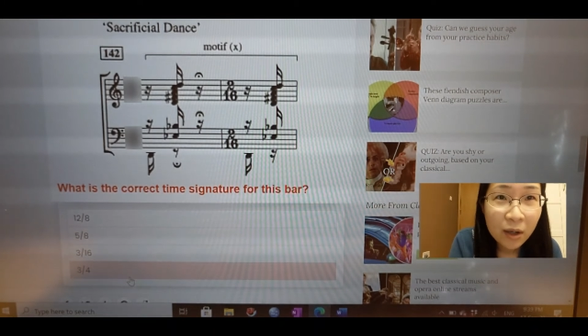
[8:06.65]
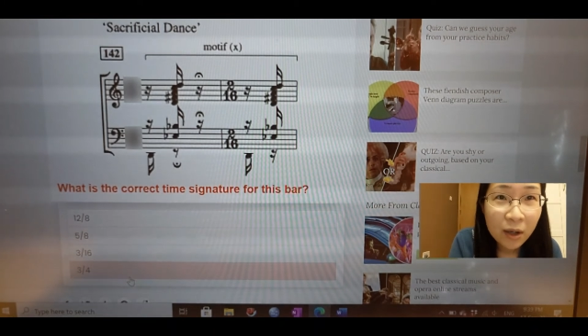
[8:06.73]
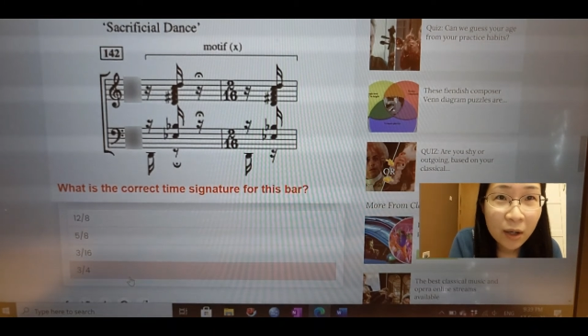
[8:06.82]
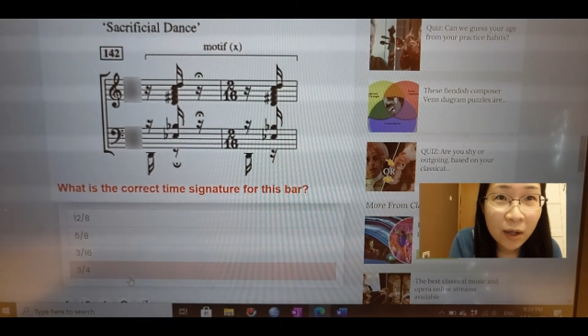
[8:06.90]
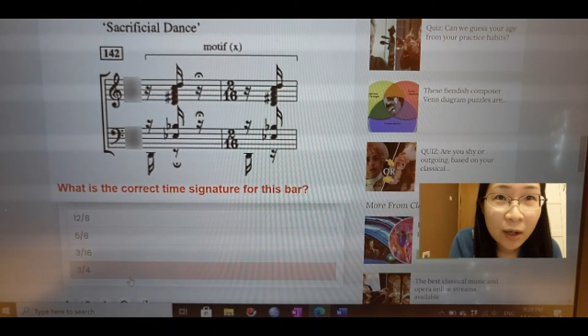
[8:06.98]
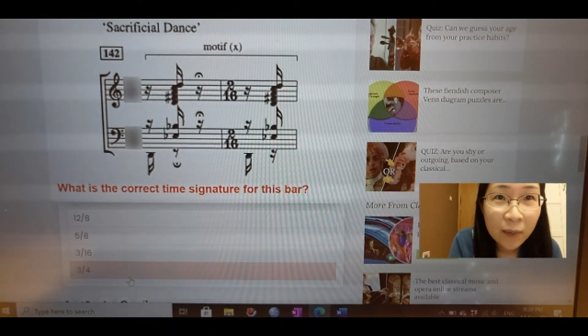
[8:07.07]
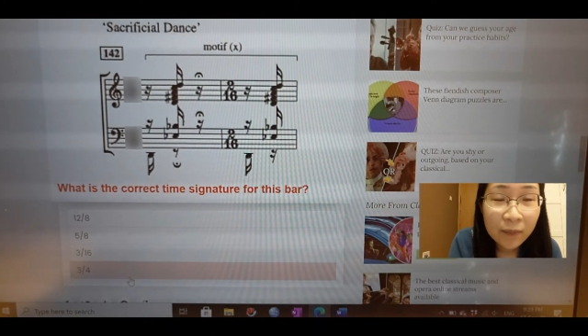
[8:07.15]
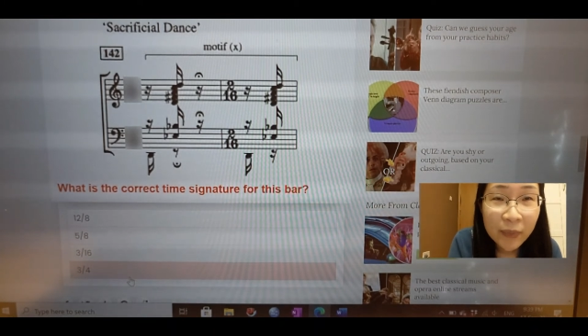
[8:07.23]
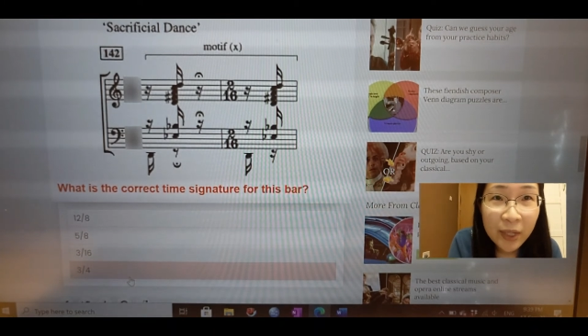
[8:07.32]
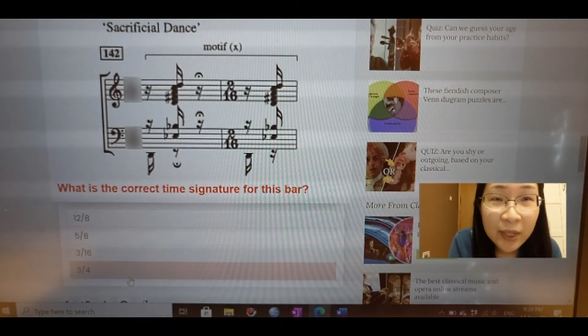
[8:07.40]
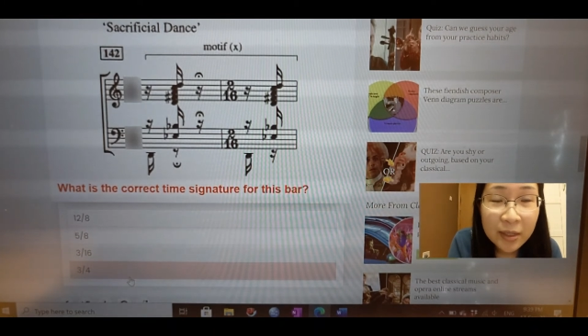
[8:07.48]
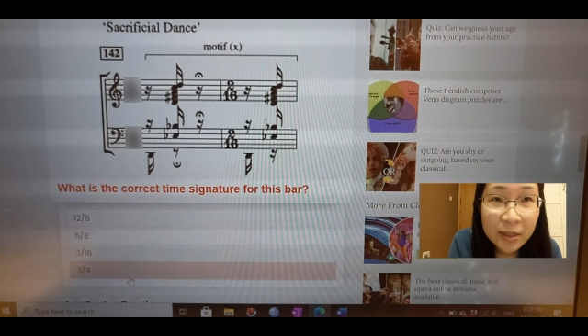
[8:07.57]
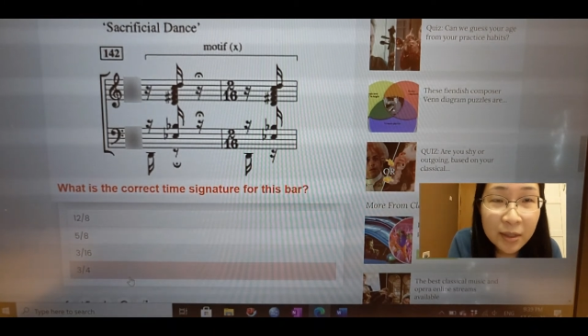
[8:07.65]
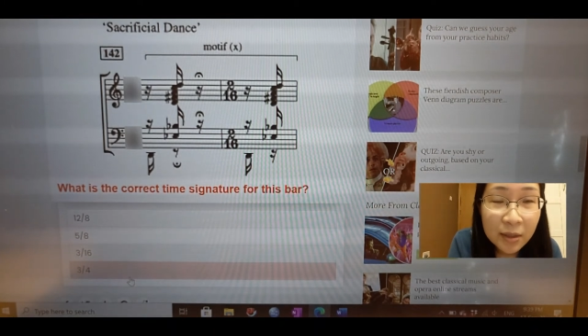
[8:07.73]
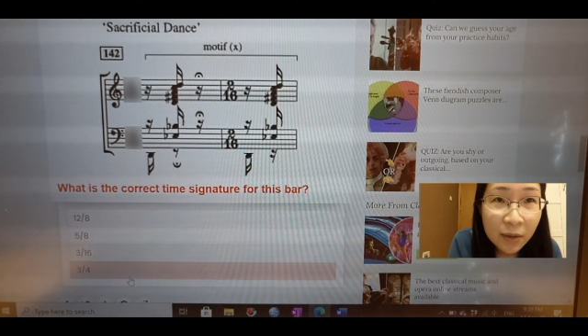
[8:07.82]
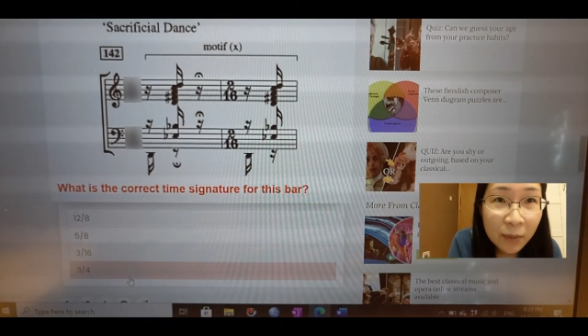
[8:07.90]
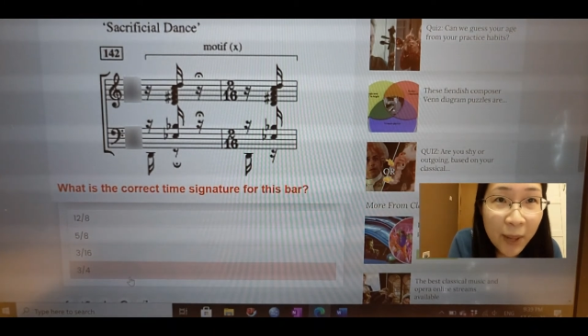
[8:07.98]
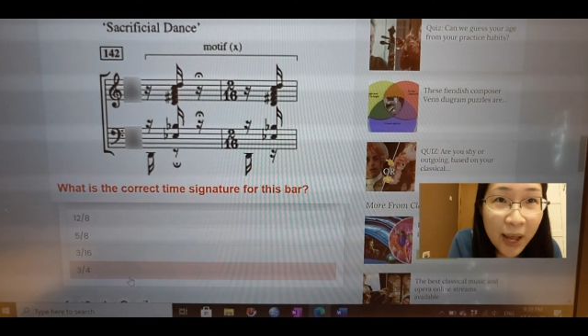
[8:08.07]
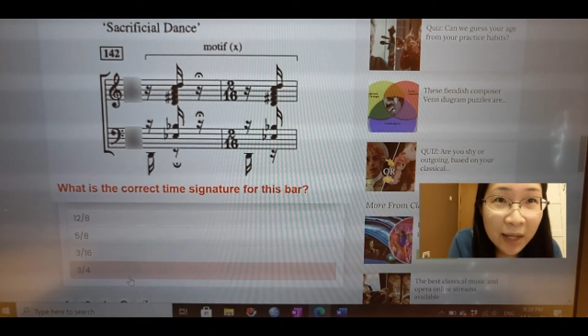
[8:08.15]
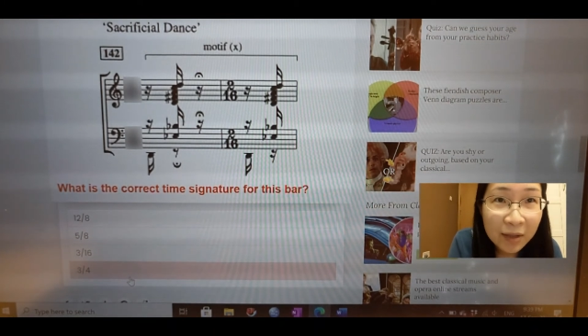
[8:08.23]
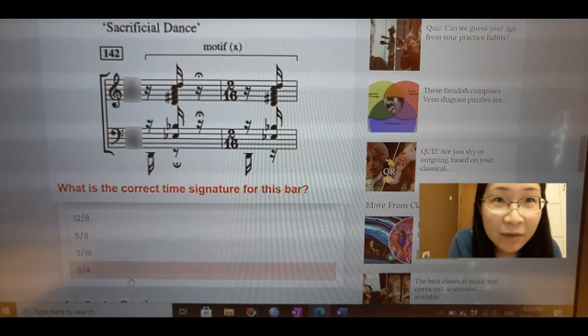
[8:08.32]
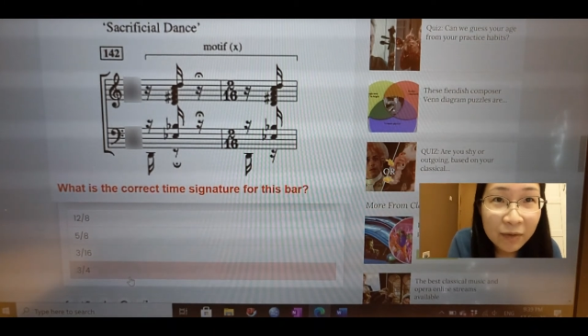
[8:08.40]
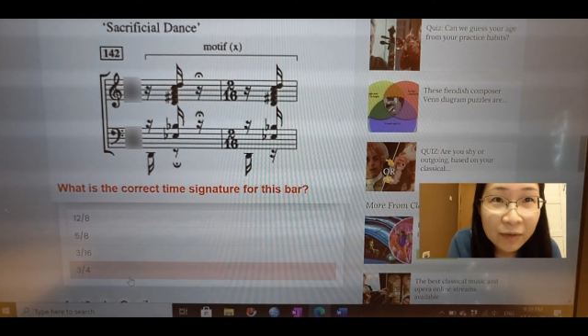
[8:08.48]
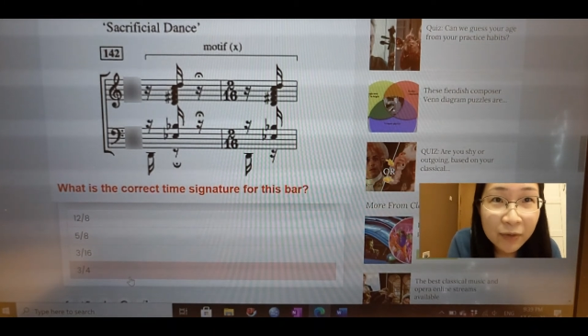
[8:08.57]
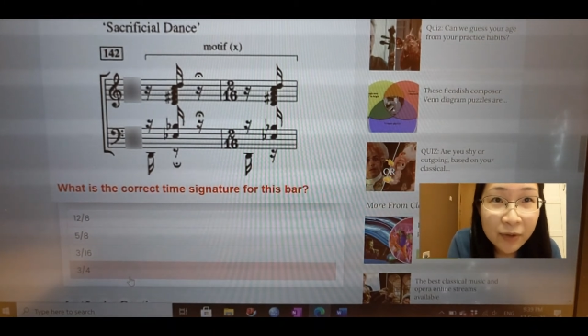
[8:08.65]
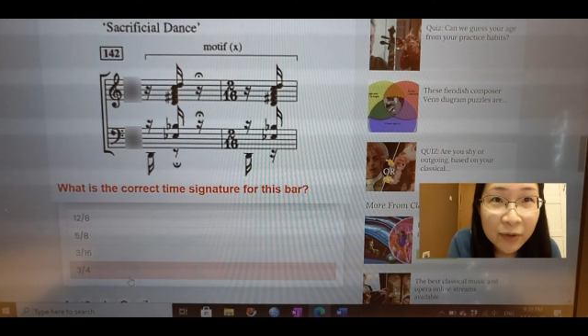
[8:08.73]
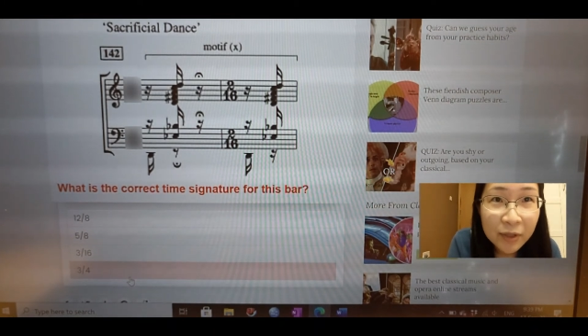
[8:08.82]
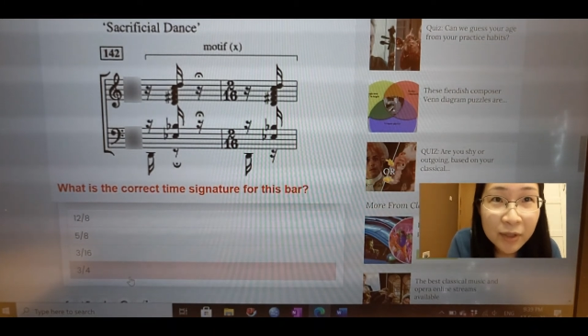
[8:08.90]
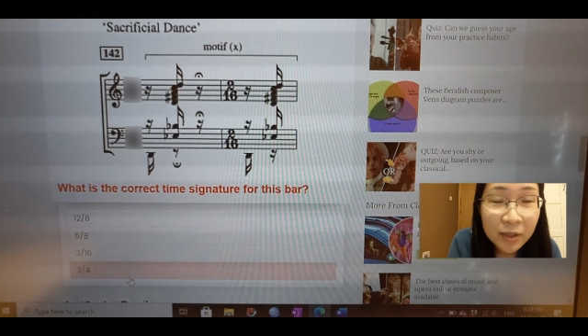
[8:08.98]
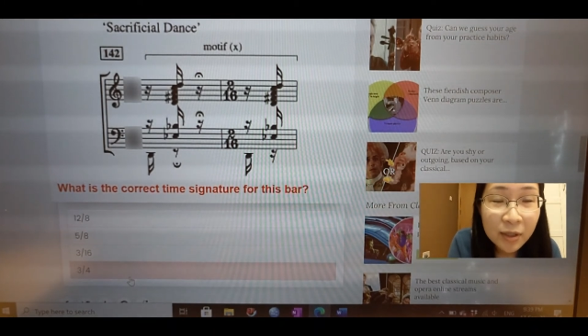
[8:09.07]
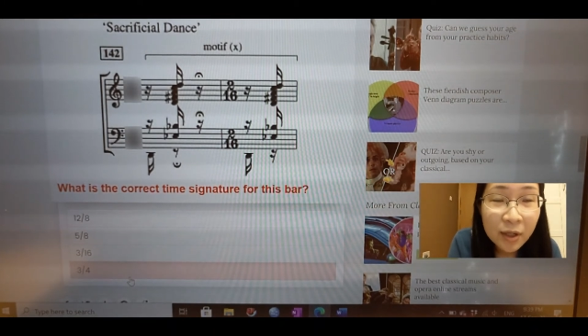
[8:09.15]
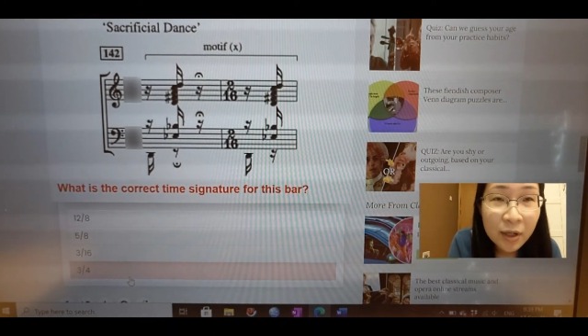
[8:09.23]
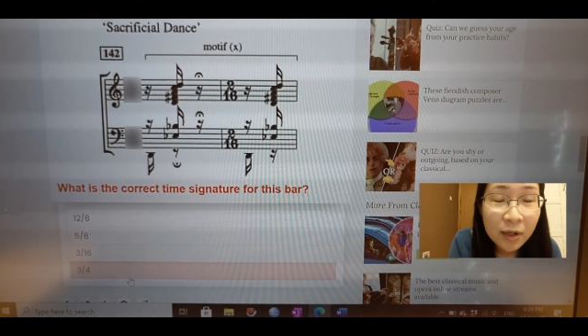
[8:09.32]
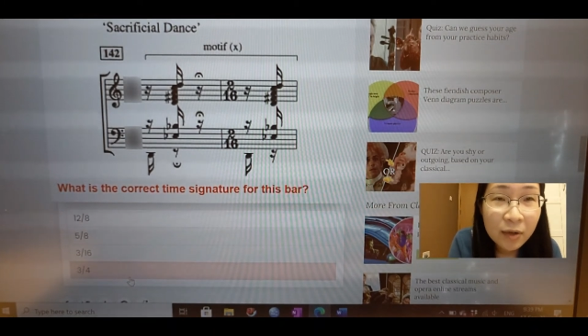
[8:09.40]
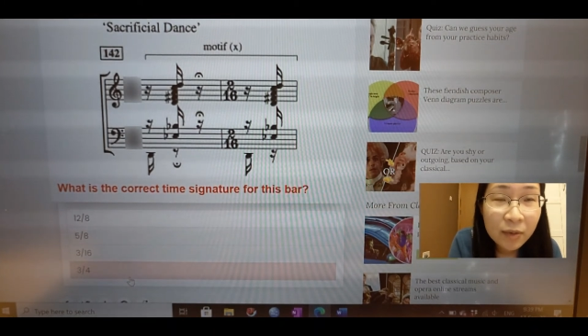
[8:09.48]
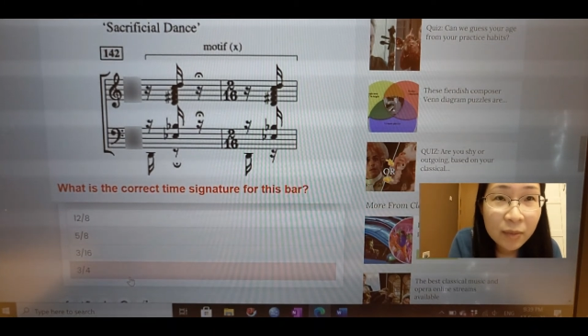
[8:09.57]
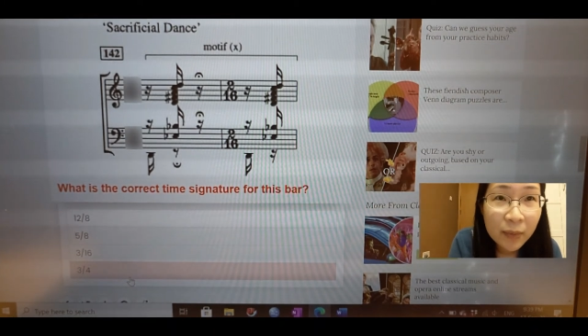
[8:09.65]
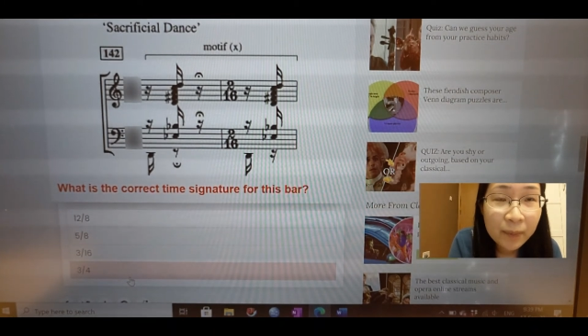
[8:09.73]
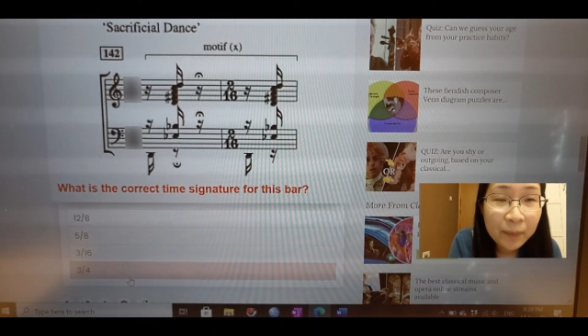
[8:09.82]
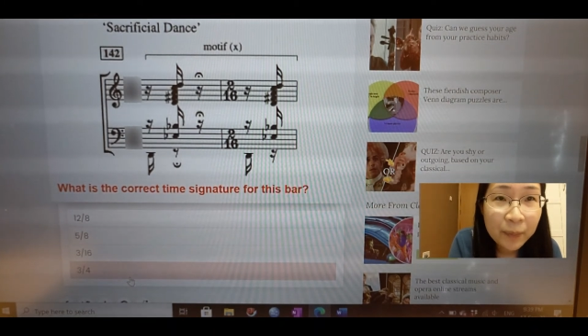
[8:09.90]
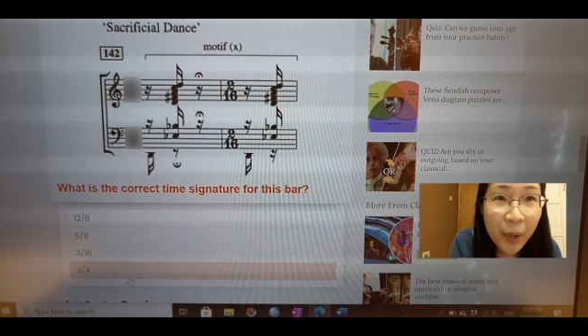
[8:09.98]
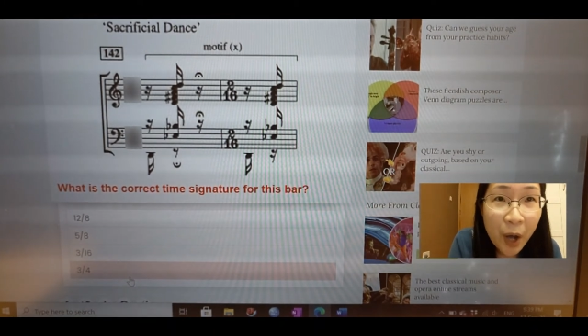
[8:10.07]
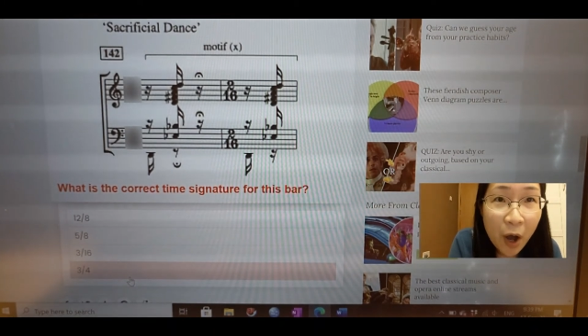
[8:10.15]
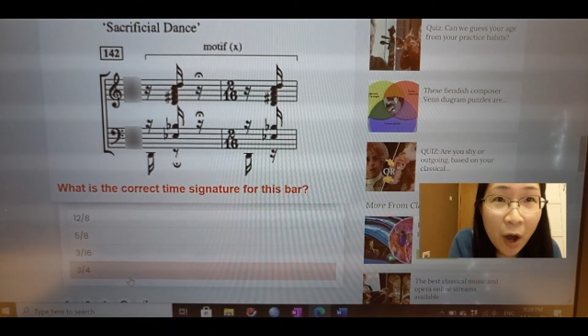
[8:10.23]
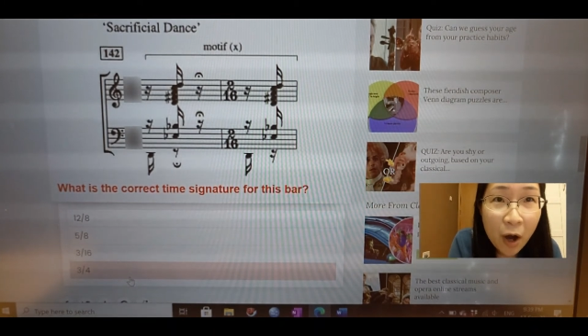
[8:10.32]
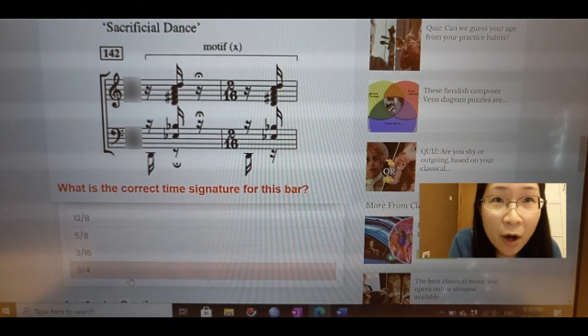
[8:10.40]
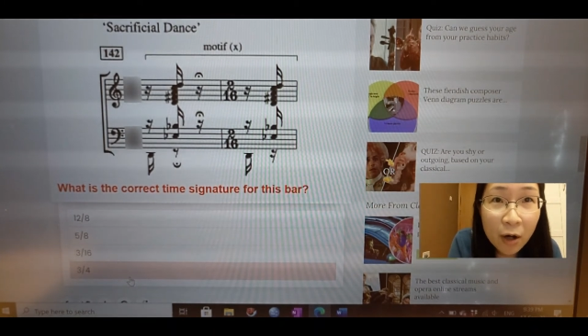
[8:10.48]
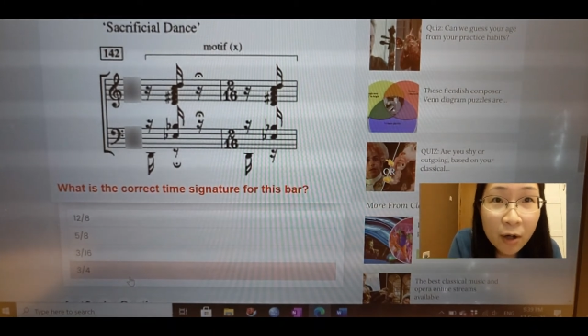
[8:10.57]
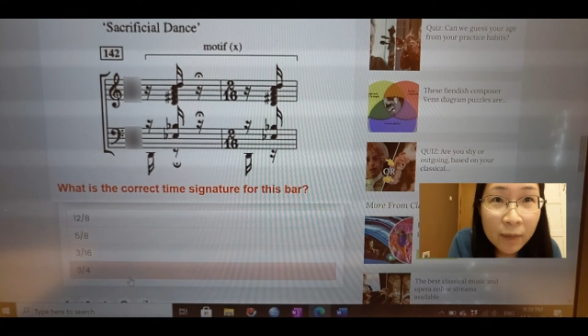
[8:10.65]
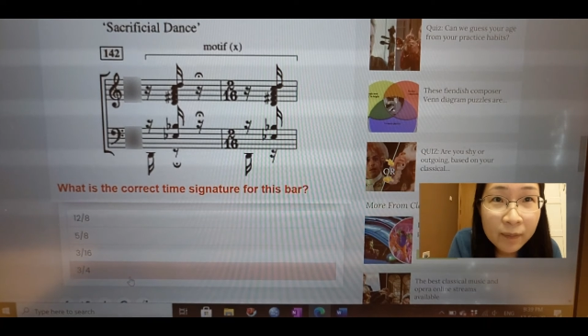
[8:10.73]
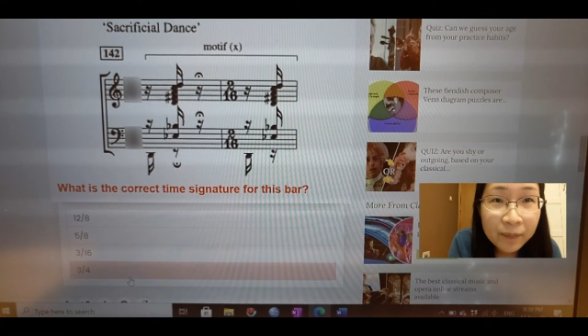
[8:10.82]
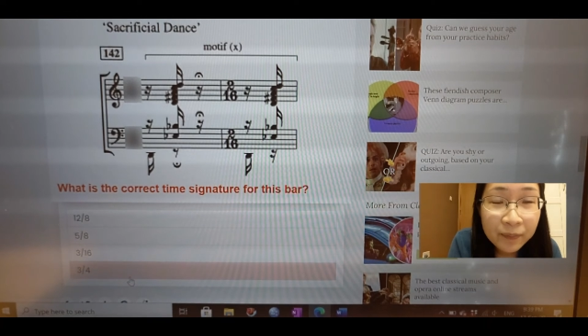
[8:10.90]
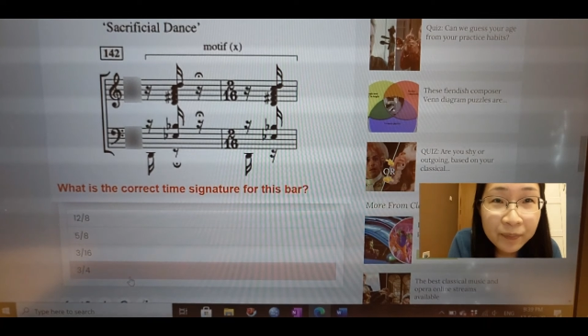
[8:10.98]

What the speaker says: Let's look back at the first bar.